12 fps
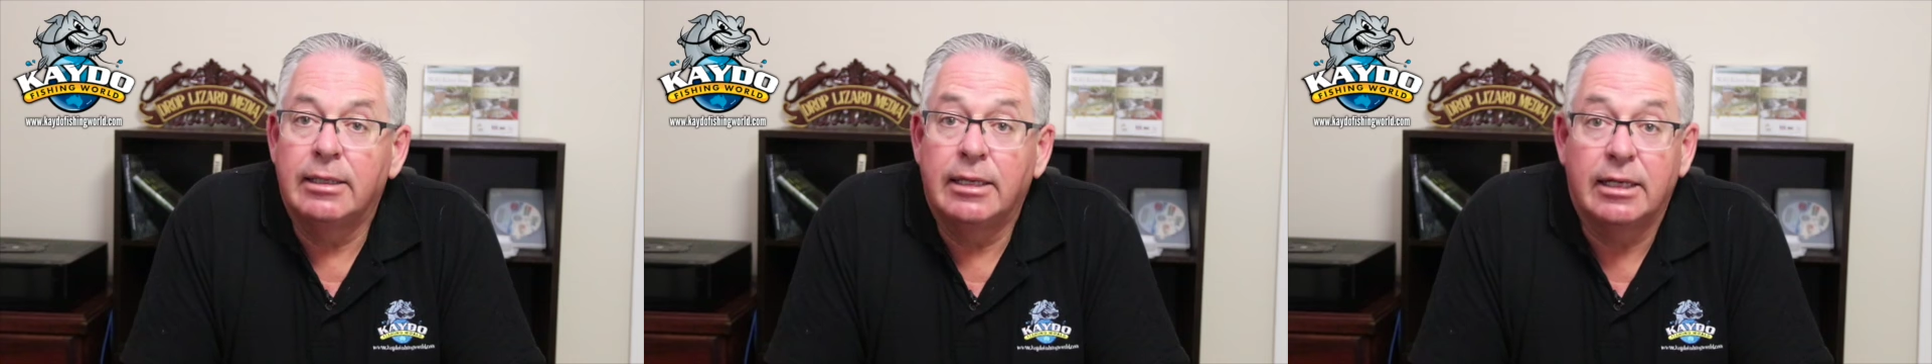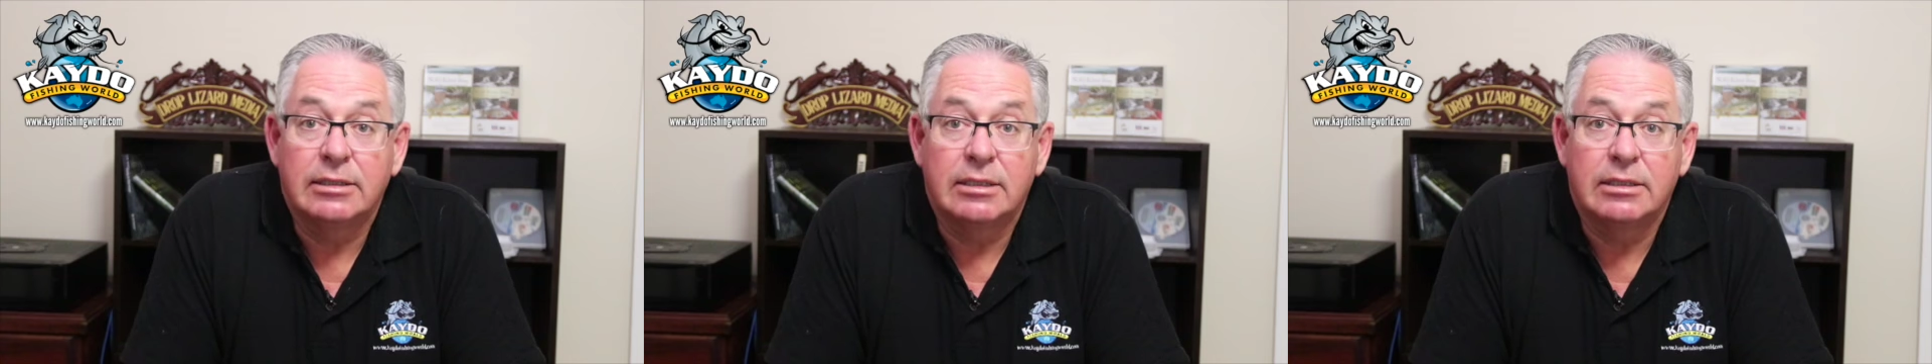the
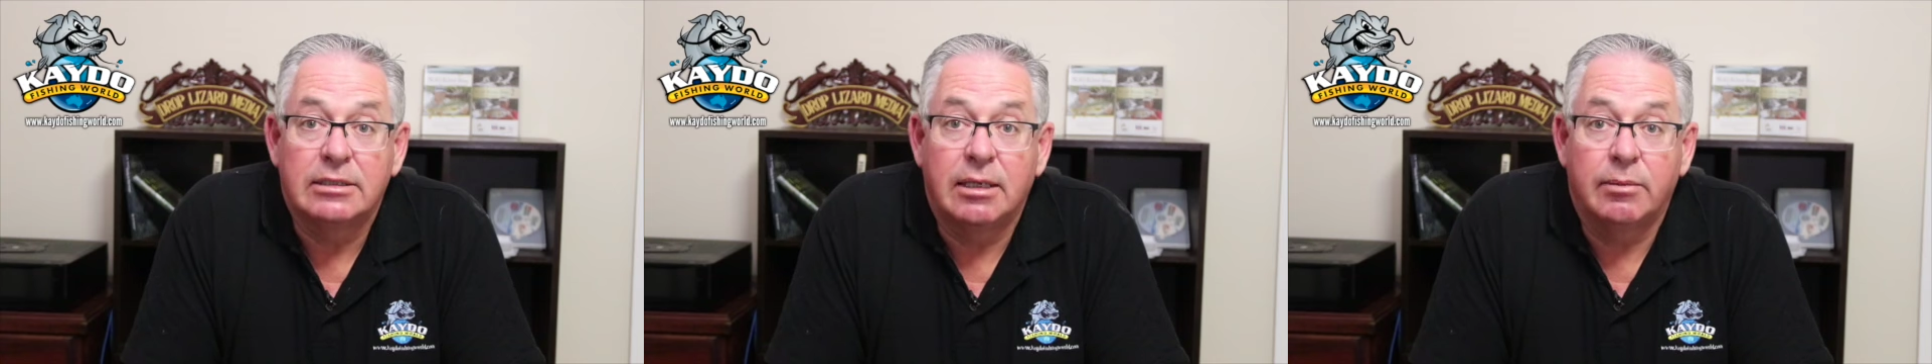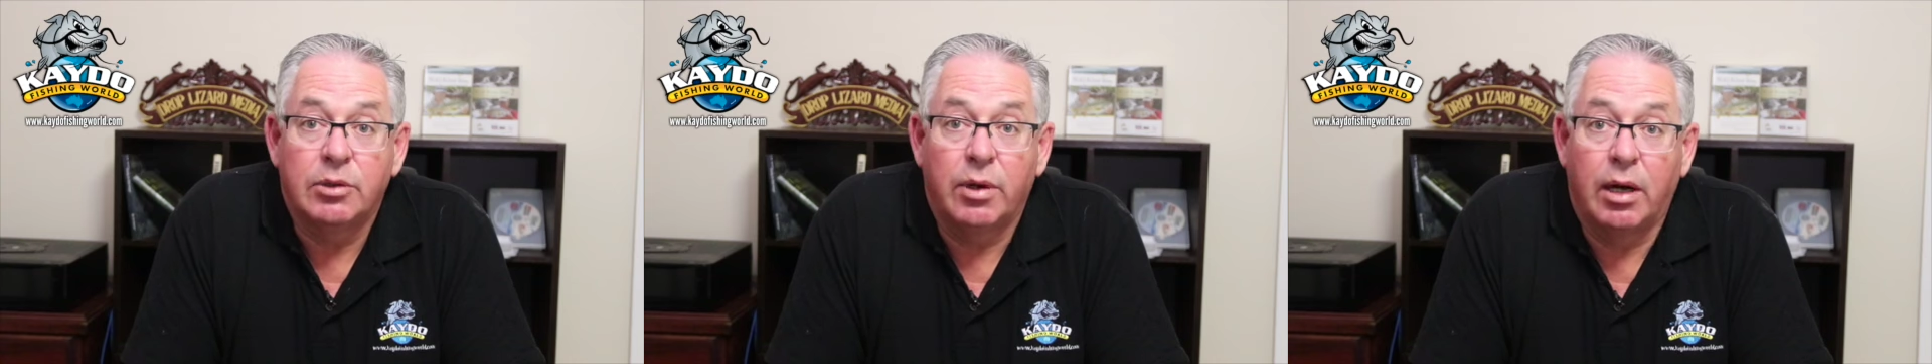
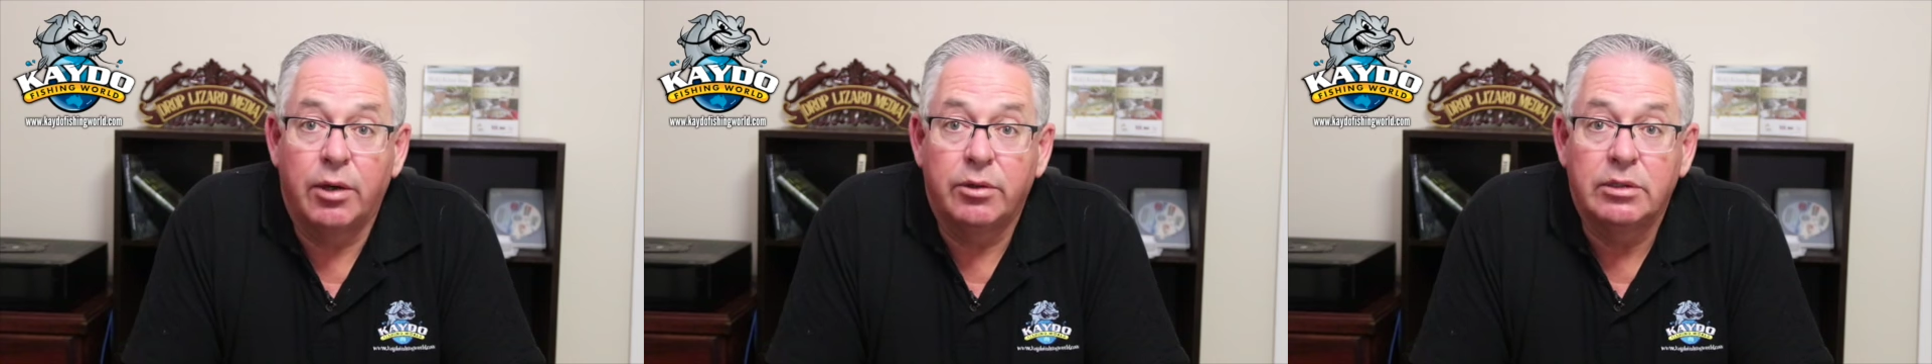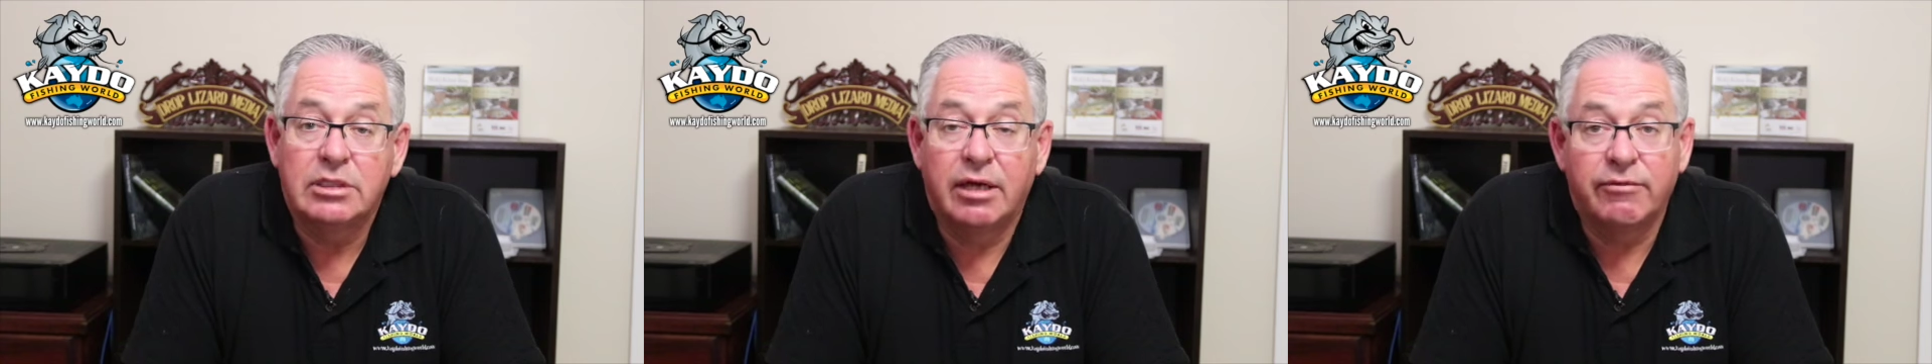SSW
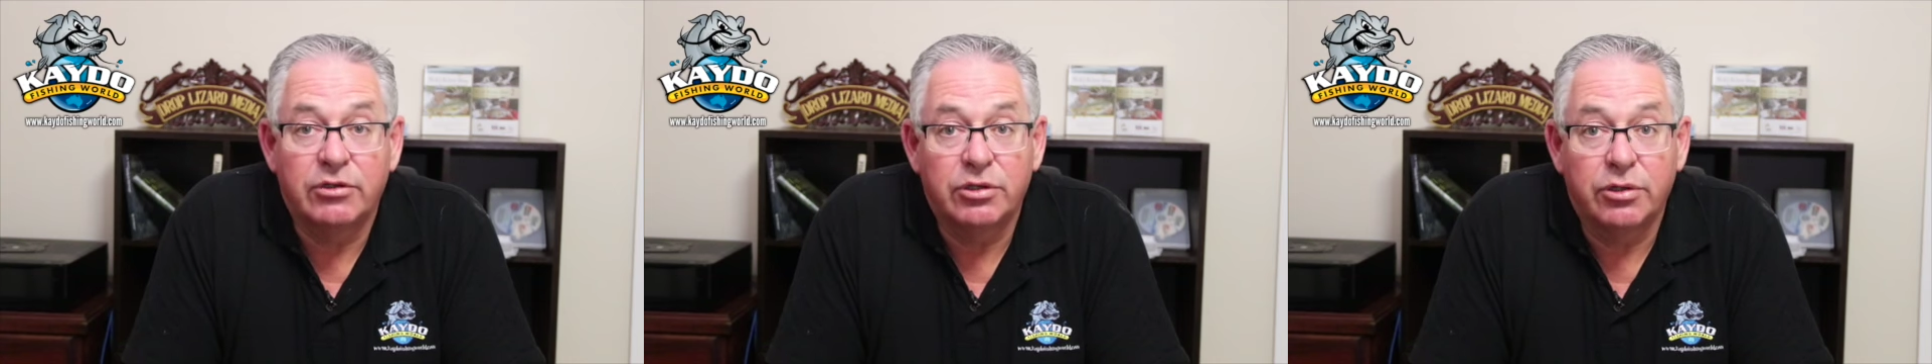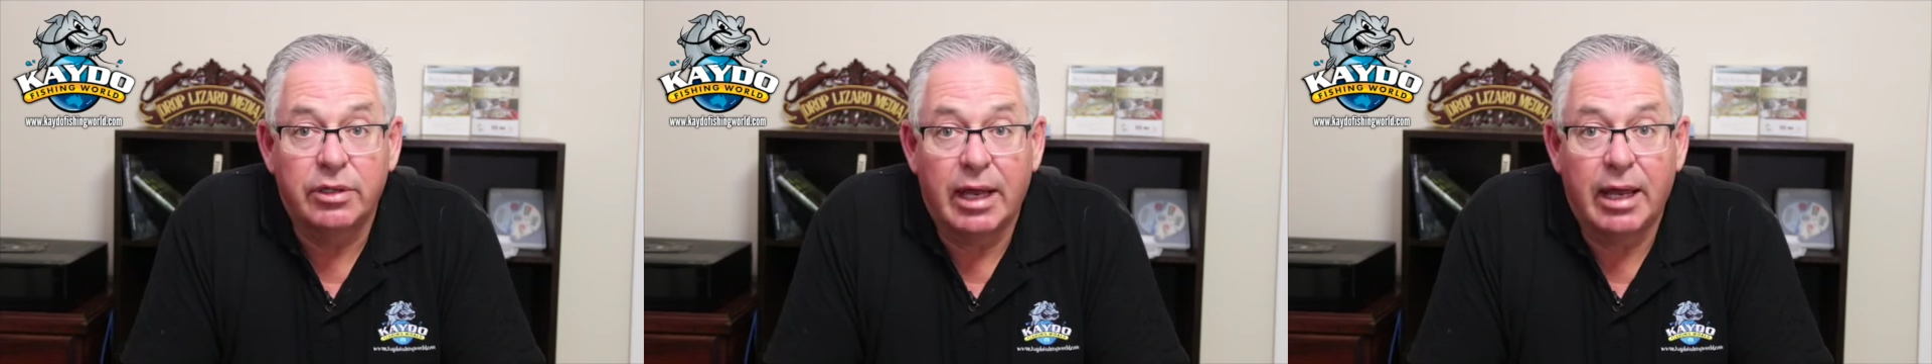owners have a
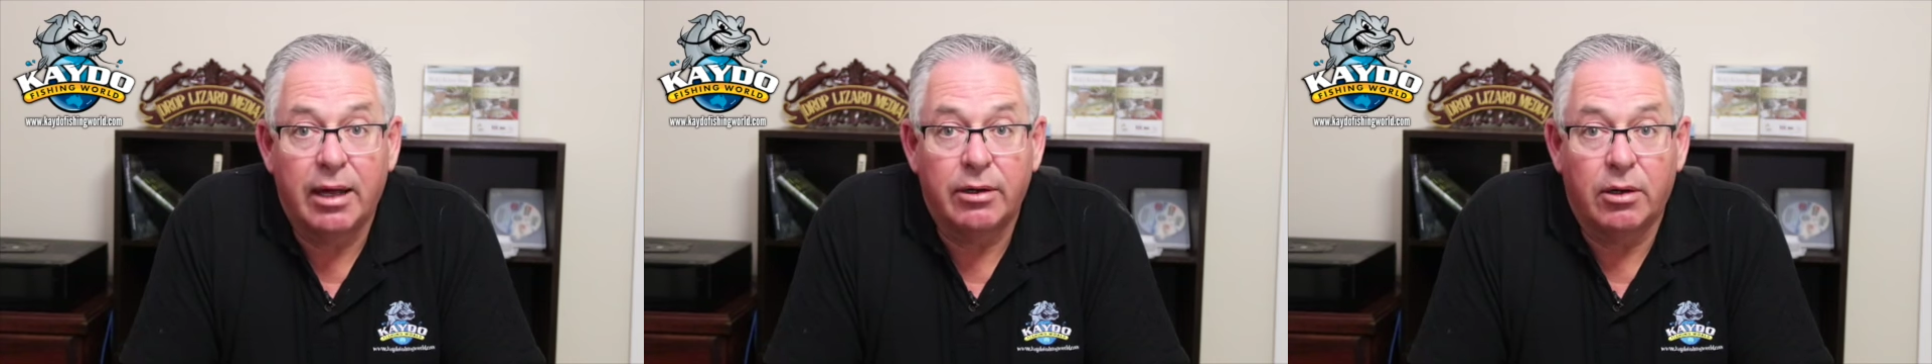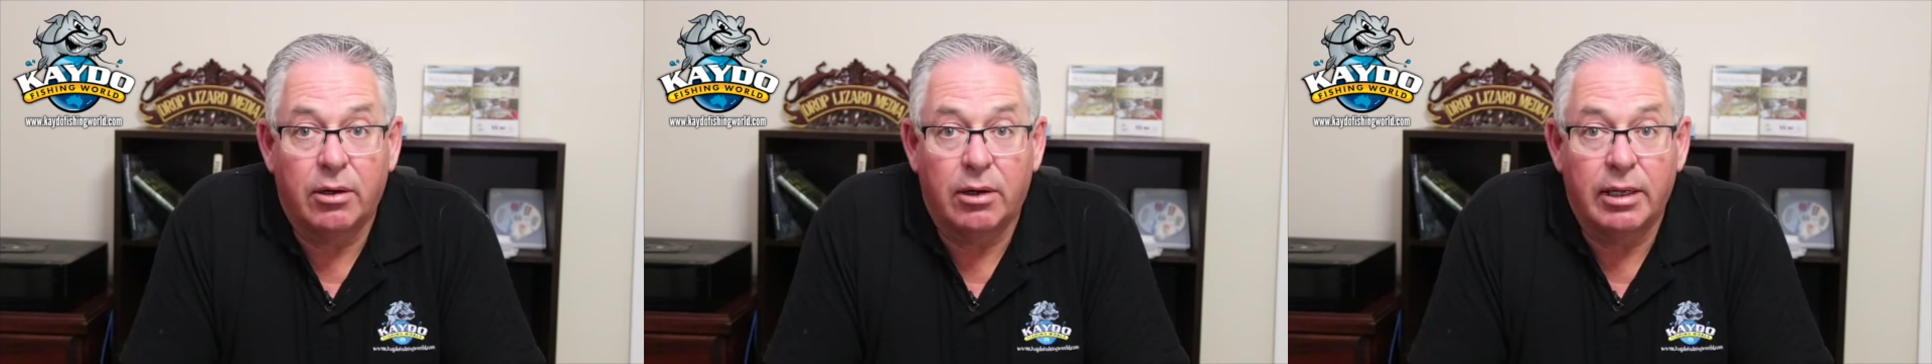turned
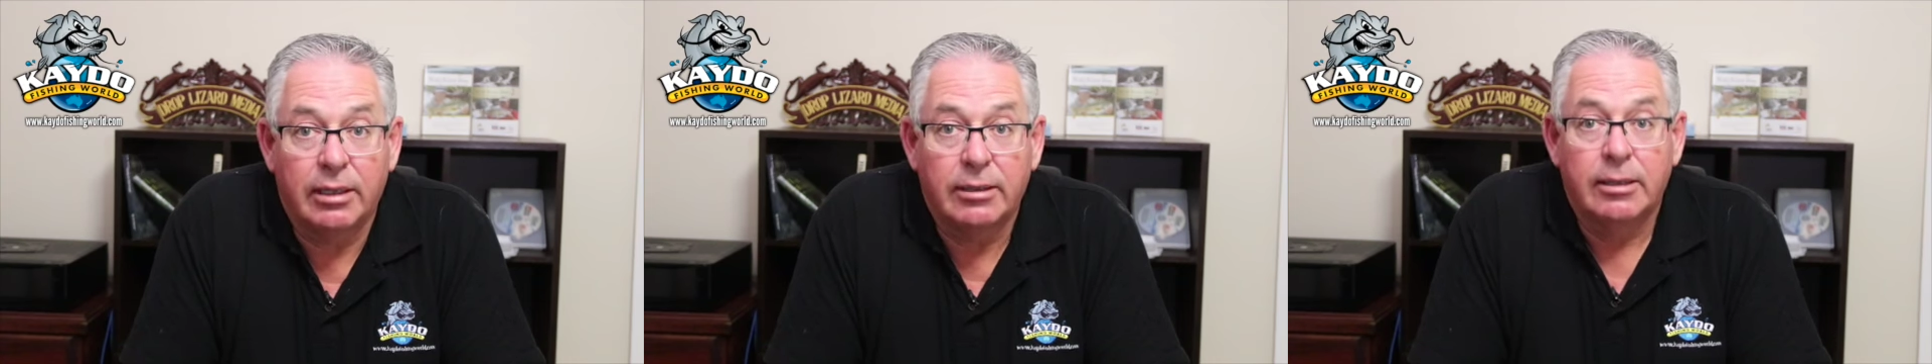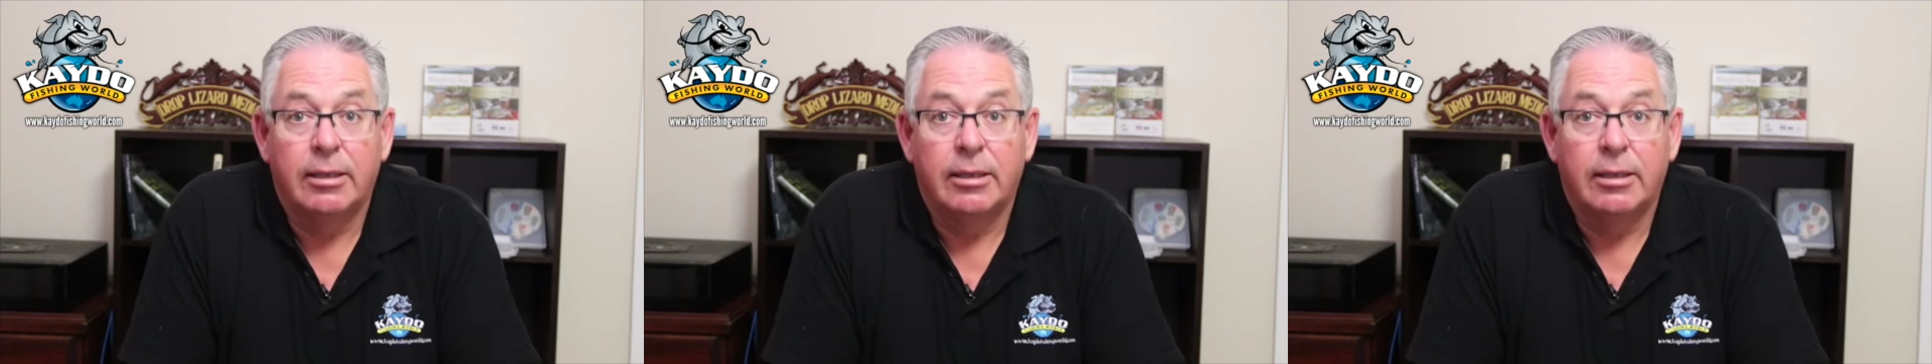out eye.